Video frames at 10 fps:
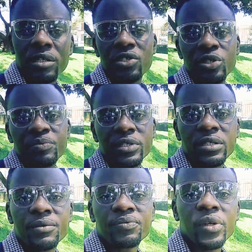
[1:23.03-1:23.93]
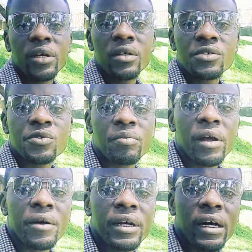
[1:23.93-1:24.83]
Egypt,
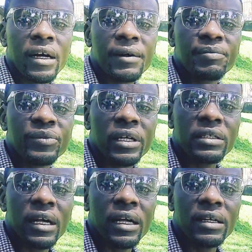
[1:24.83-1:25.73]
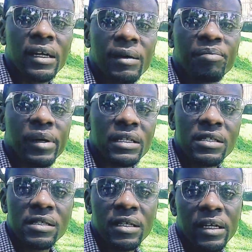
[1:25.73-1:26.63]
Sumeria, and other
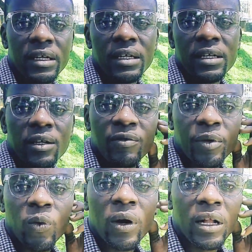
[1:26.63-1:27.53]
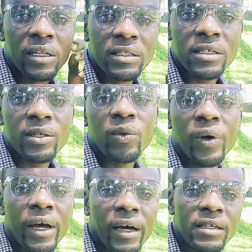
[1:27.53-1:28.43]
parts of the world
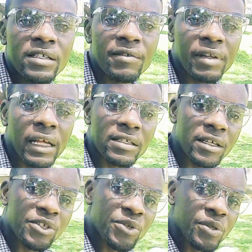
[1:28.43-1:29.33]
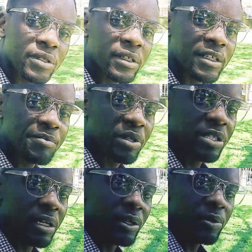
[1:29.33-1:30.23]
where civilization
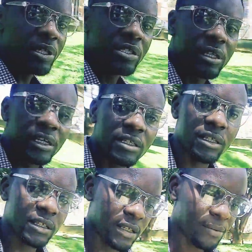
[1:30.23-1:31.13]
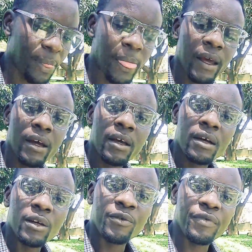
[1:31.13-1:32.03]
especially originated.
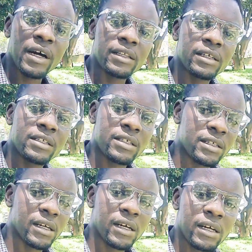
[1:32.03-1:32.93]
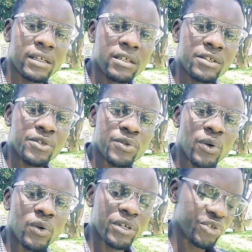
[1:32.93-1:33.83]
You find that it is
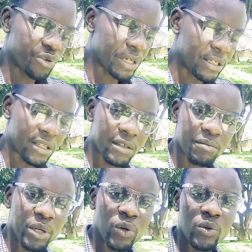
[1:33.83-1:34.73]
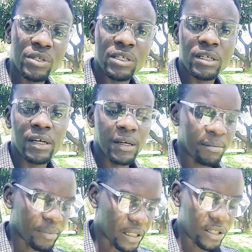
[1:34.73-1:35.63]
so interesting because
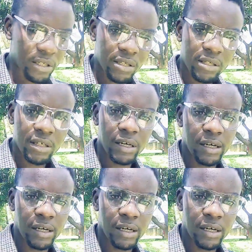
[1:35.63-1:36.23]
much as